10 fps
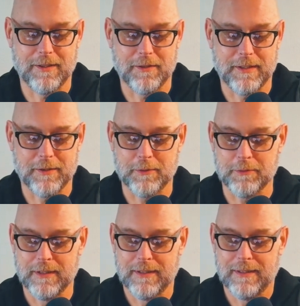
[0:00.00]
the old
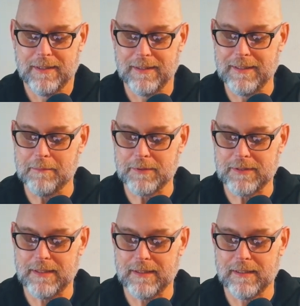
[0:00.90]

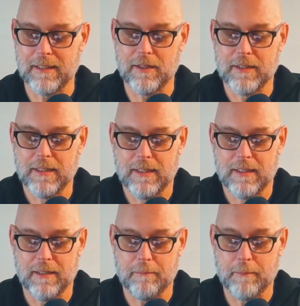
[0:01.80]
lipstick there. Uh,
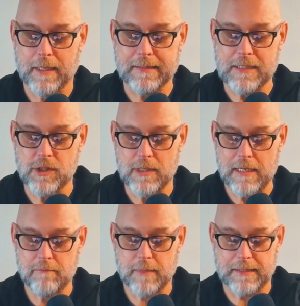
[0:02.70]
body
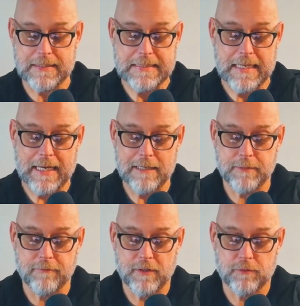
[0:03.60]
shape, body type.
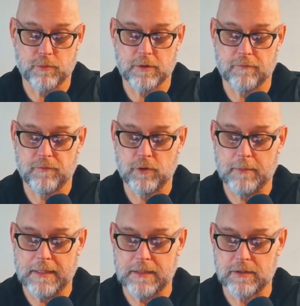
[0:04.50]
If this was a full
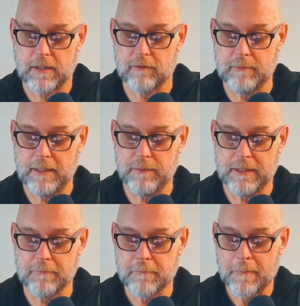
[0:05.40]
body shot of me, we
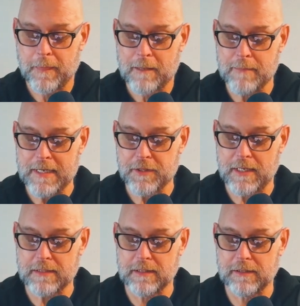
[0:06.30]
could make
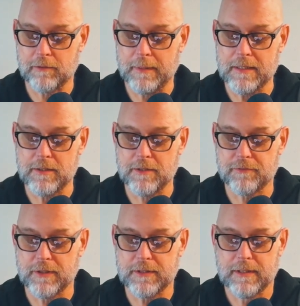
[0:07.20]
things a little bit
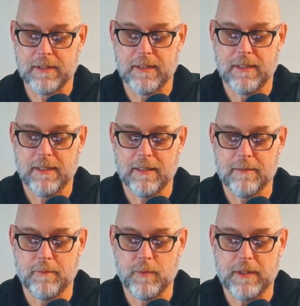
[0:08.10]
different.
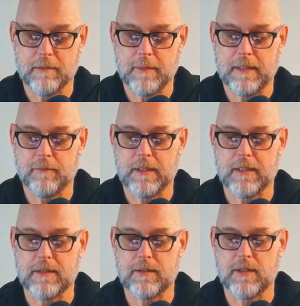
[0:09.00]
Um, we can make, we can
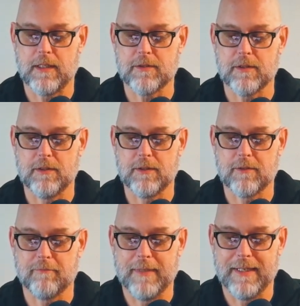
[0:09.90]
change the look of
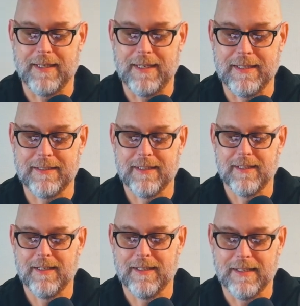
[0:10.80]
my head.
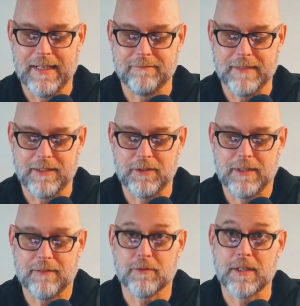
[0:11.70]
Uh, I, I, do
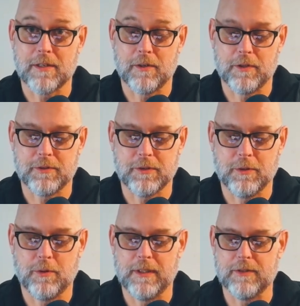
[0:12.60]
have a rather large
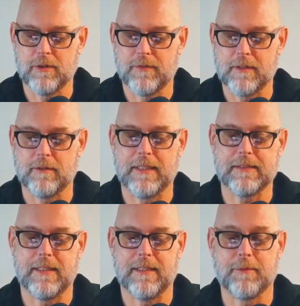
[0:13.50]
gourd, and so if I don't like that
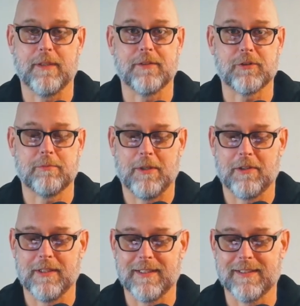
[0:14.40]
and I want it a little smaller,
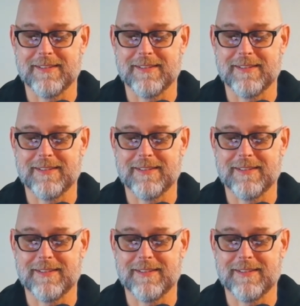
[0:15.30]
I guess